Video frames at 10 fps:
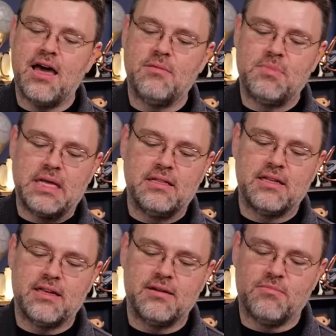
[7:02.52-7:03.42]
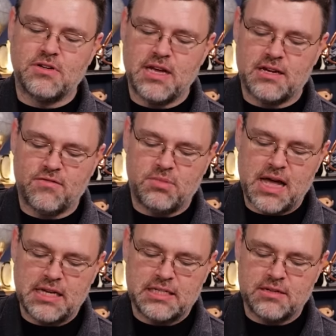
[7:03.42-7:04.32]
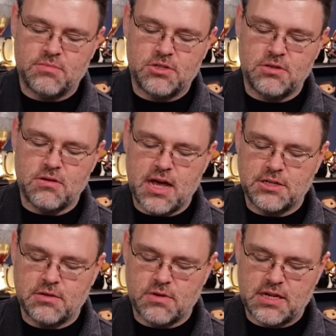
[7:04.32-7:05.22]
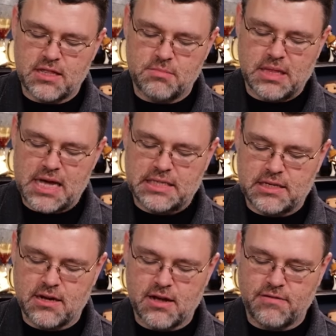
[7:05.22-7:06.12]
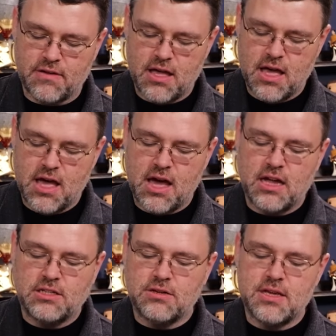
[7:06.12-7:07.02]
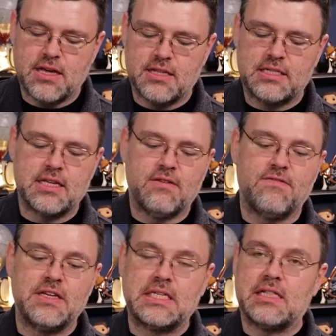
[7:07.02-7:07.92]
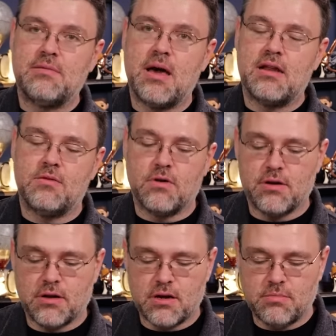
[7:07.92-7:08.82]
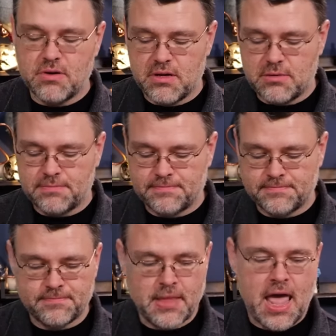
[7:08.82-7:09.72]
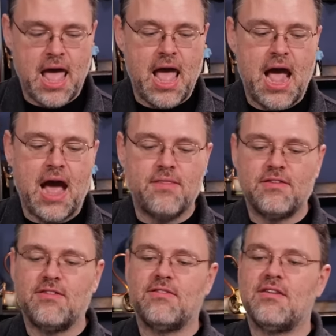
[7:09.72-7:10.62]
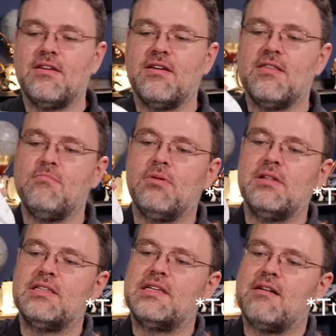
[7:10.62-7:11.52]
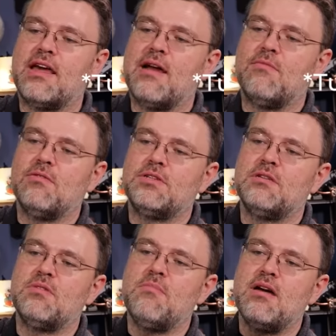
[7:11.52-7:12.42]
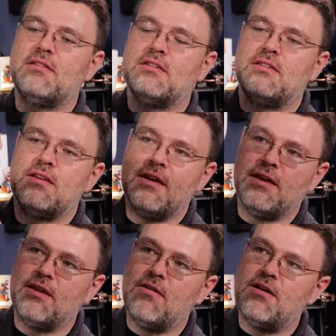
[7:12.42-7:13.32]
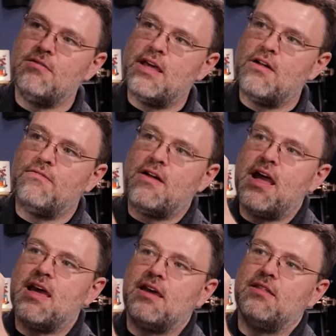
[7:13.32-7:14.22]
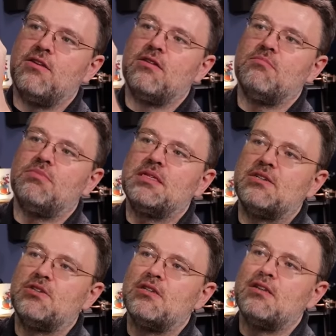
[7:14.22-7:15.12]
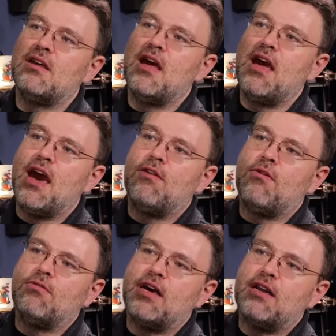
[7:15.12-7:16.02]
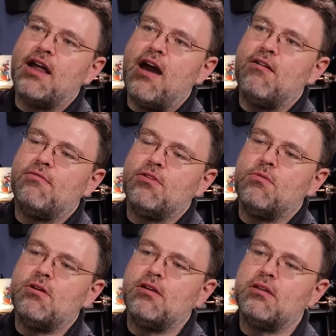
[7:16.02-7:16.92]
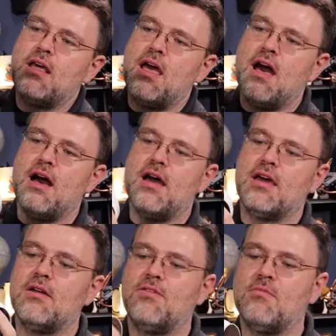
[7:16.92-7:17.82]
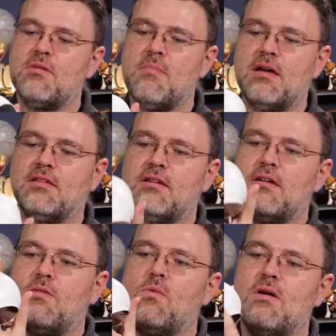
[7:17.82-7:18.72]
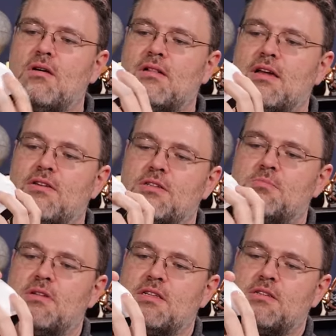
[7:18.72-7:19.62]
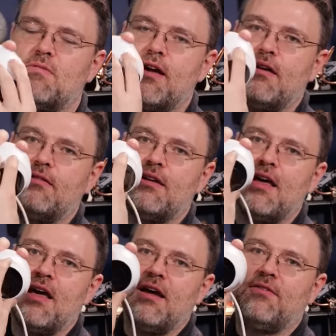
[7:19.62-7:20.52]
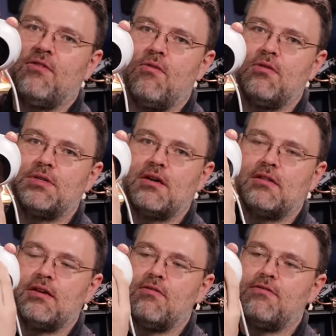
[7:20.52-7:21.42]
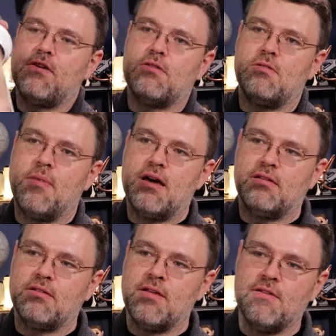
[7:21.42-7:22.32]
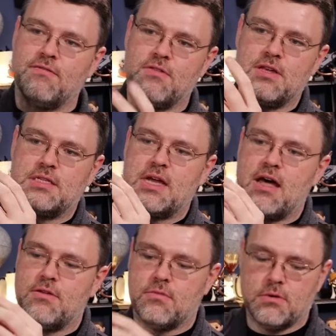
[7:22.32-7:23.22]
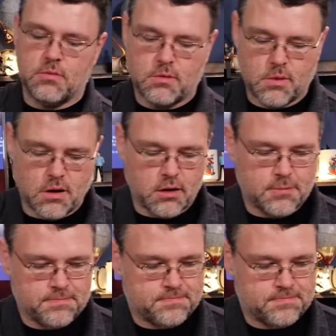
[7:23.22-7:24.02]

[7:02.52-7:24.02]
an appealing protective plastic, but you don't actually want to take the plastic off until you get this thing physically mounted where you're going to put it. And this is the, the bullet style camera, which could be mounted you know, under that overhang and then you can position it and rotate it however you want. Uh, it can also be mounted on a wall and you can spin this around. So horizontally or vertical mount for this, either one will work.